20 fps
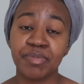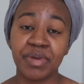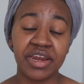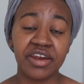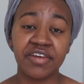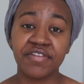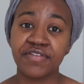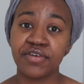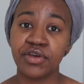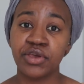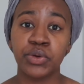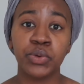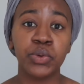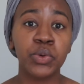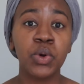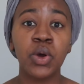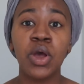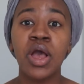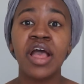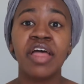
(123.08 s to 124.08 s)
better for
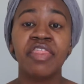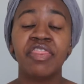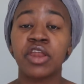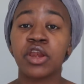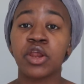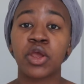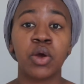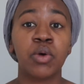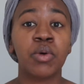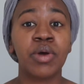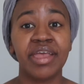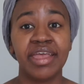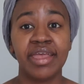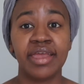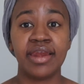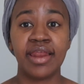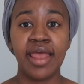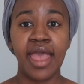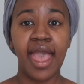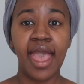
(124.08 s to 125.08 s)
you, then go
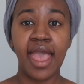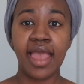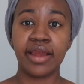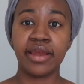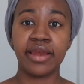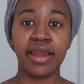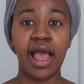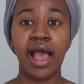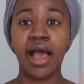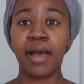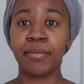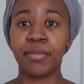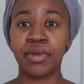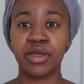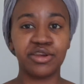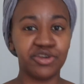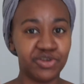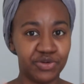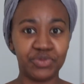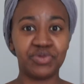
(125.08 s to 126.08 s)
ahead and
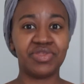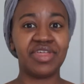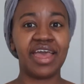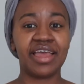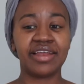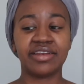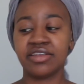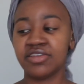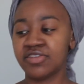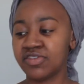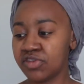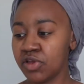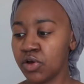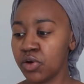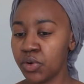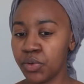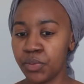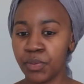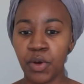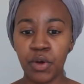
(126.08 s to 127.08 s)
do that.
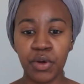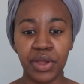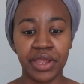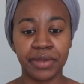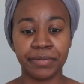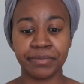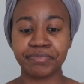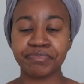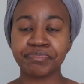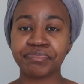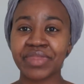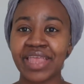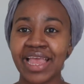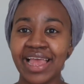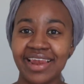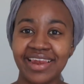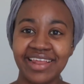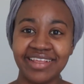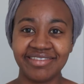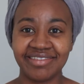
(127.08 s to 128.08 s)
So okay,
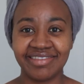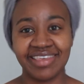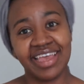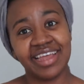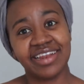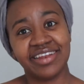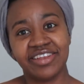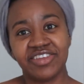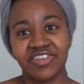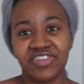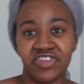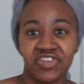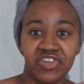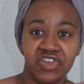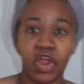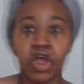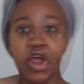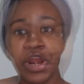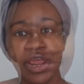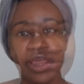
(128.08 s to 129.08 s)
let's get
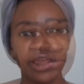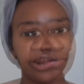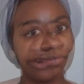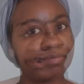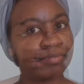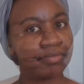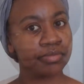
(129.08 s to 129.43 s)
started.